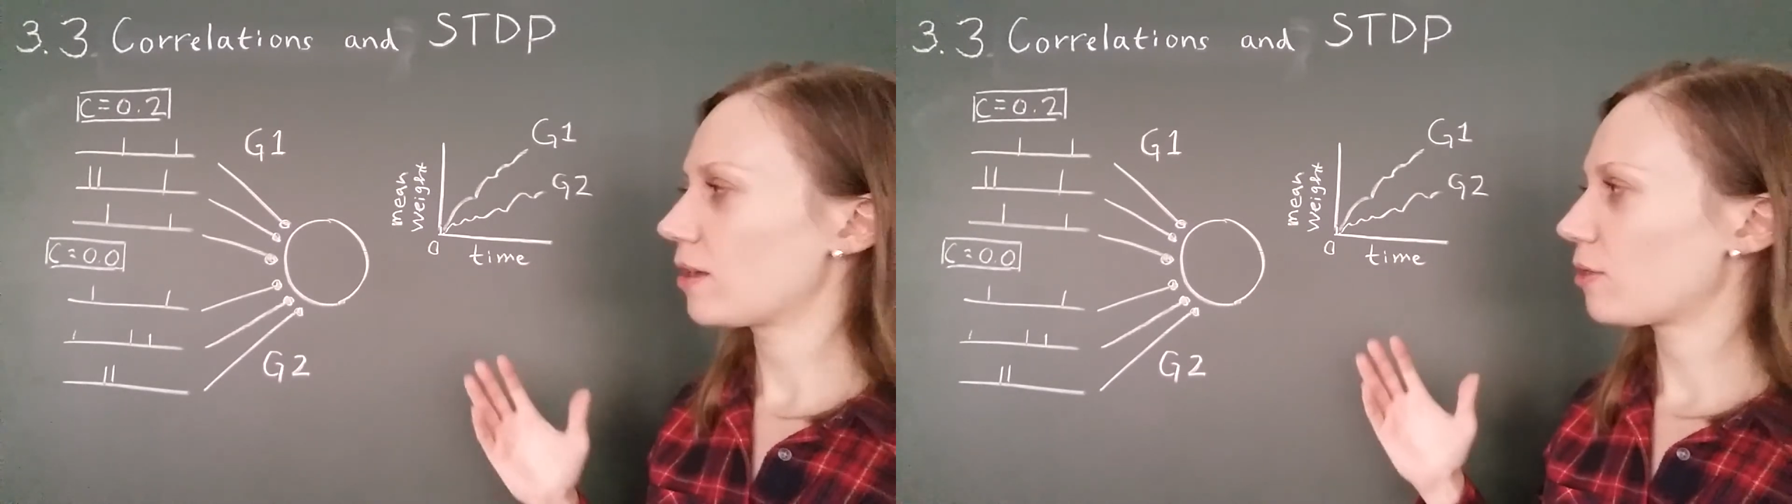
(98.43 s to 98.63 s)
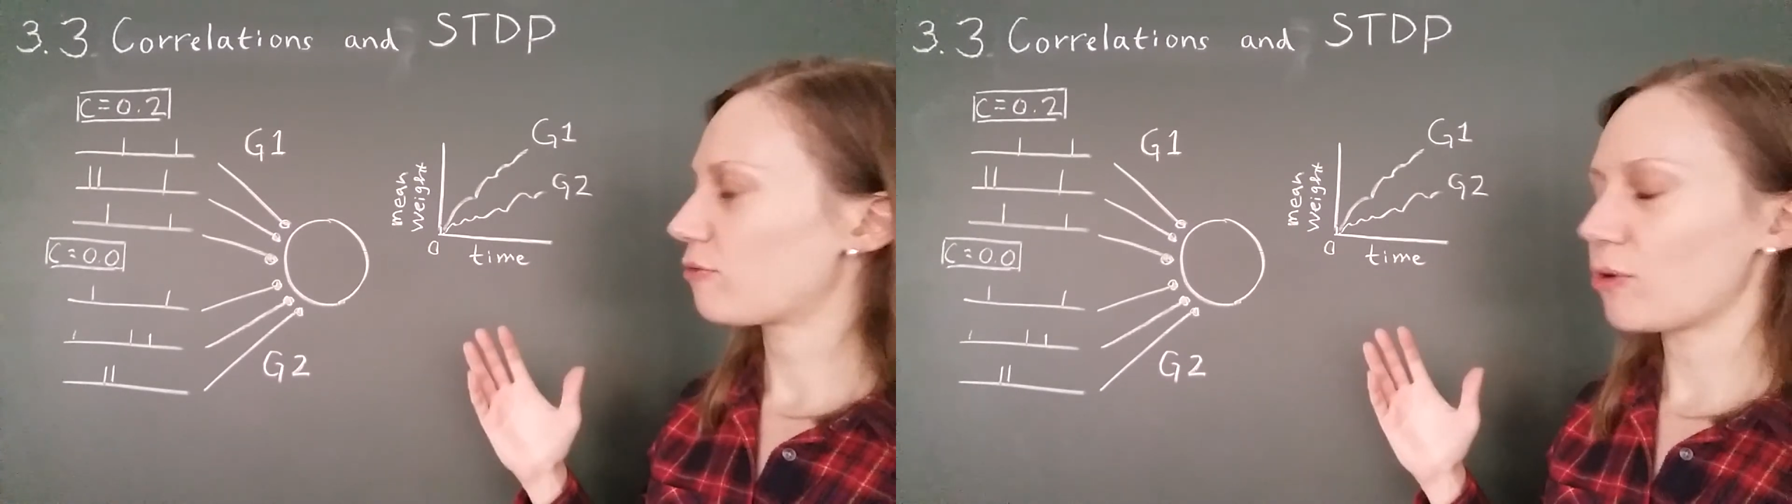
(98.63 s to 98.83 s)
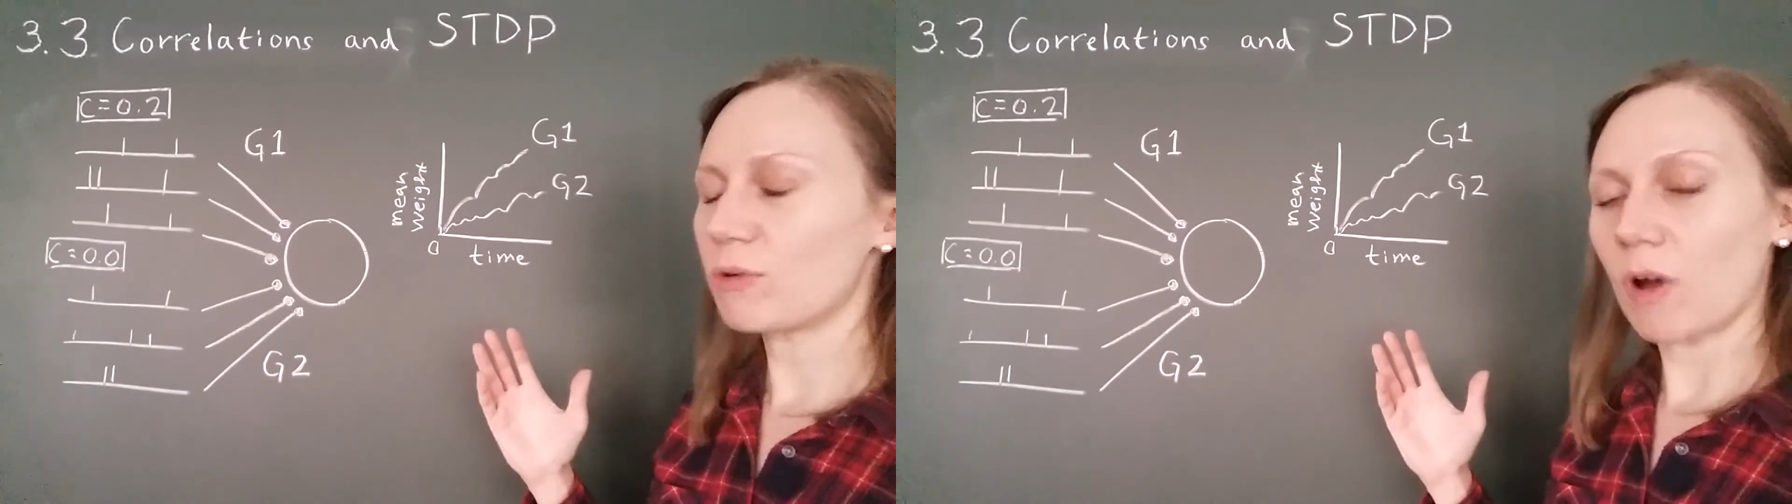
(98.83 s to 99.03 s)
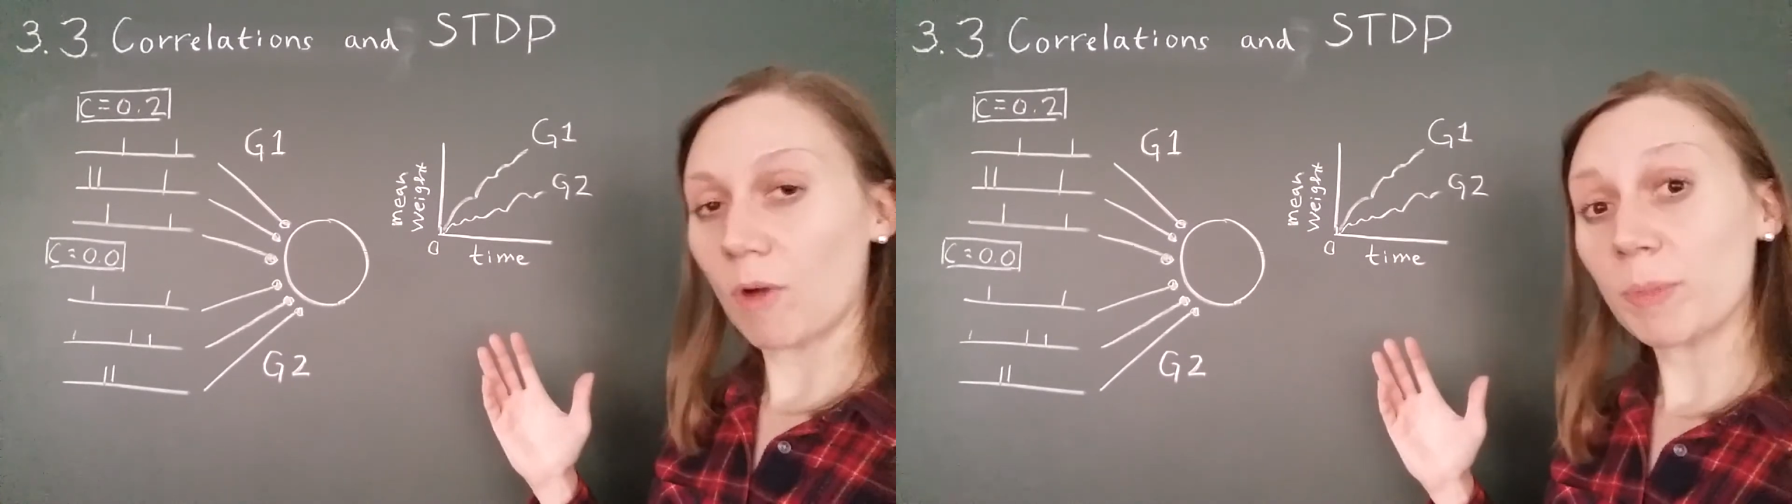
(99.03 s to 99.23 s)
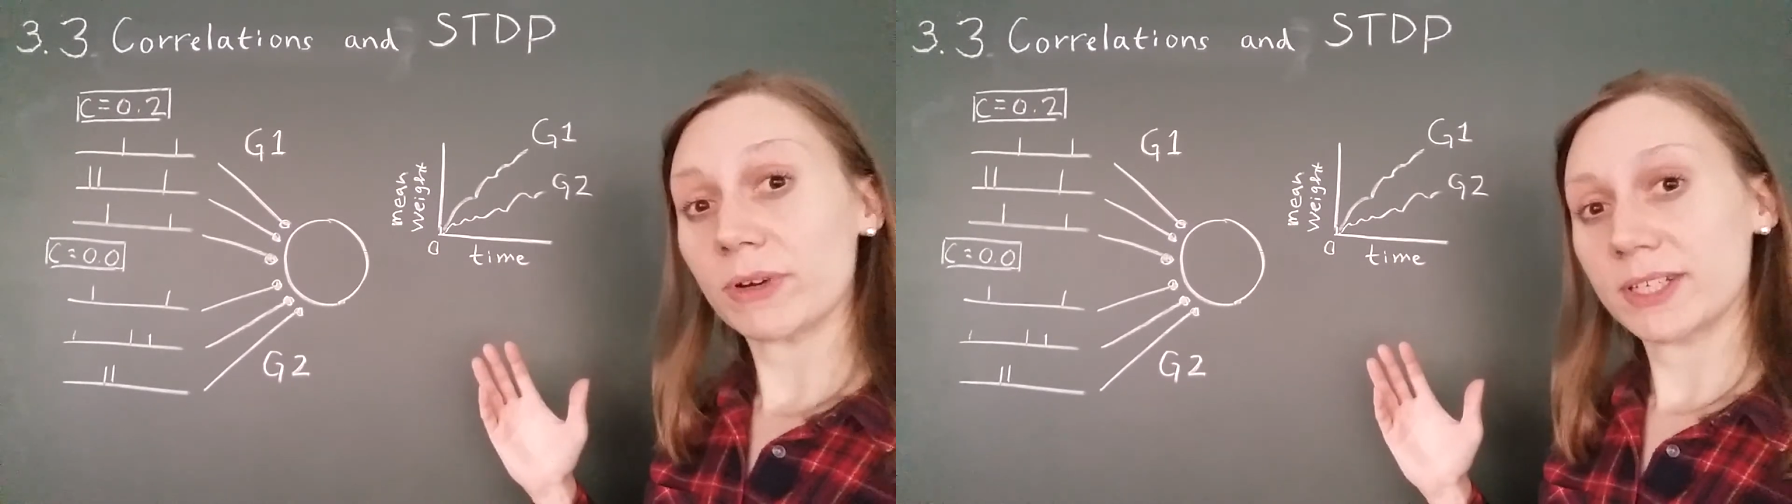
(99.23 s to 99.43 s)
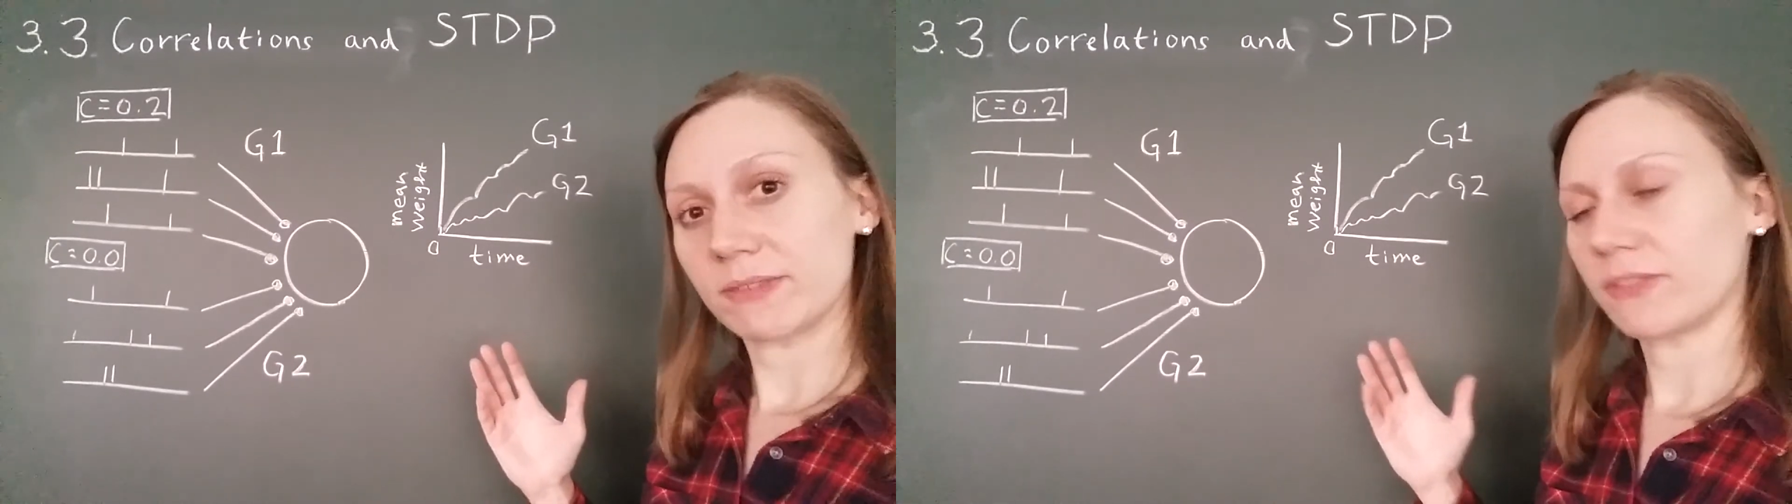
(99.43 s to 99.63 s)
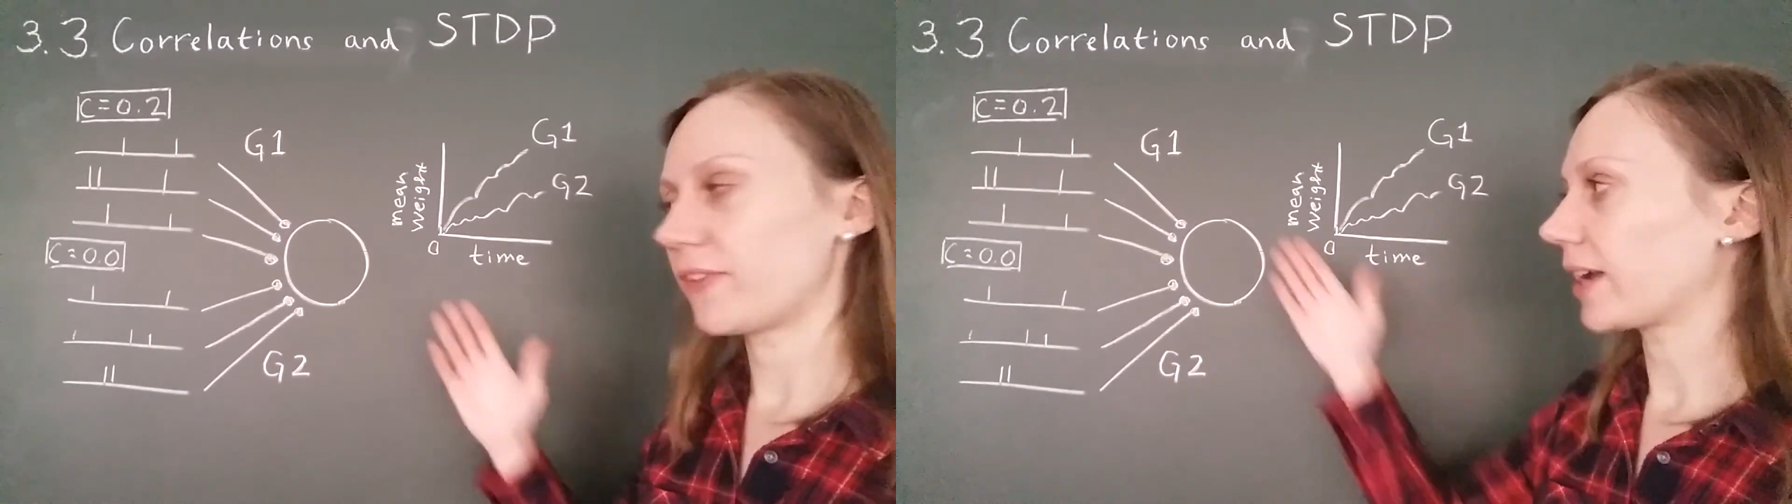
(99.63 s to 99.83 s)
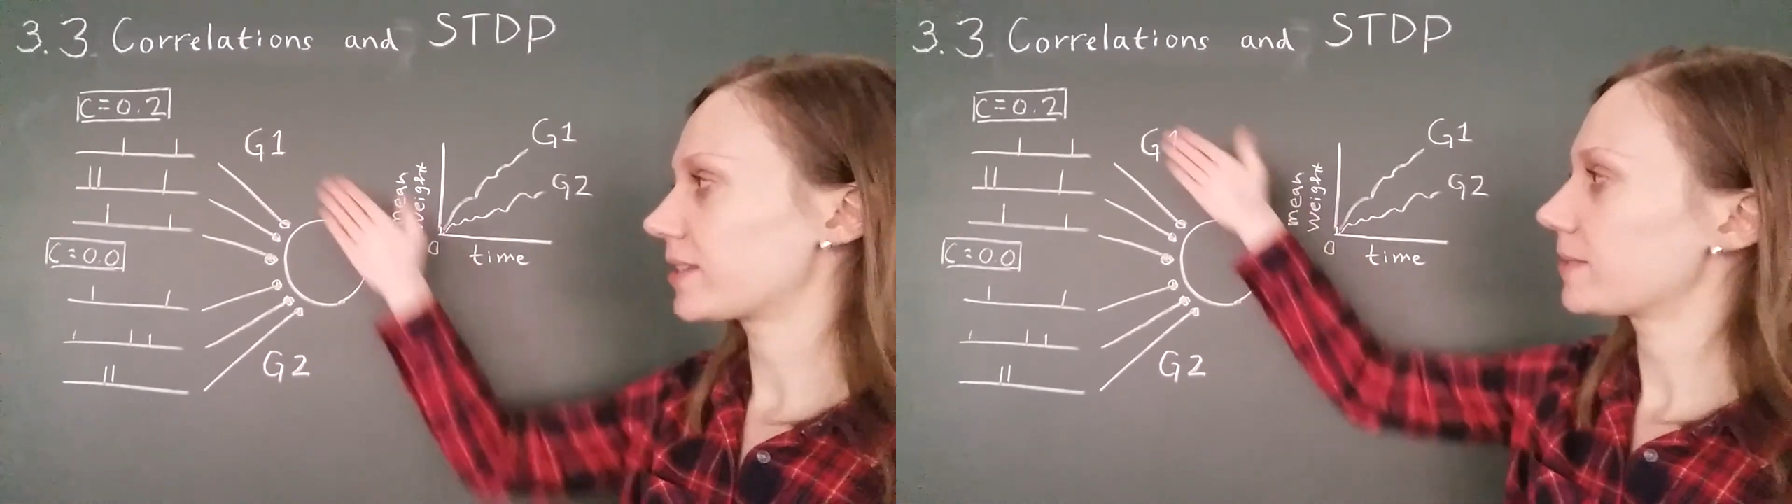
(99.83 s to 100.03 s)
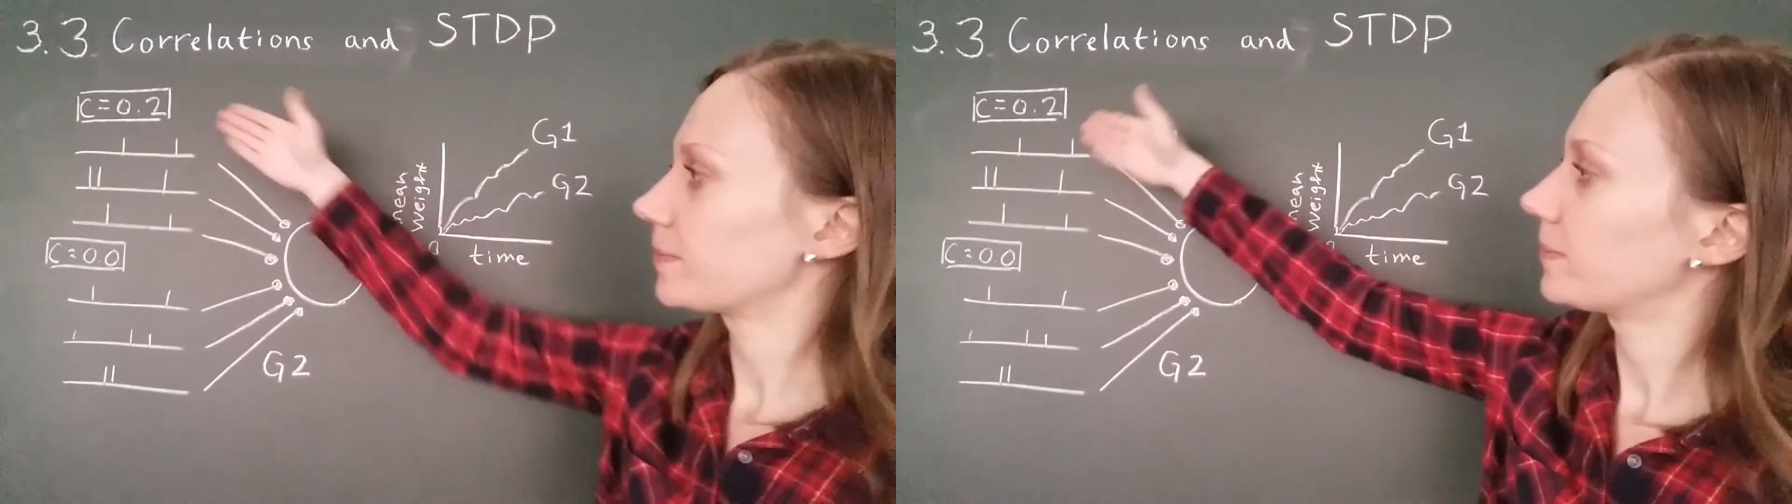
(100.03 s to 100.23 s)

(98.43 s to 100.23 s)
through cooperative effects.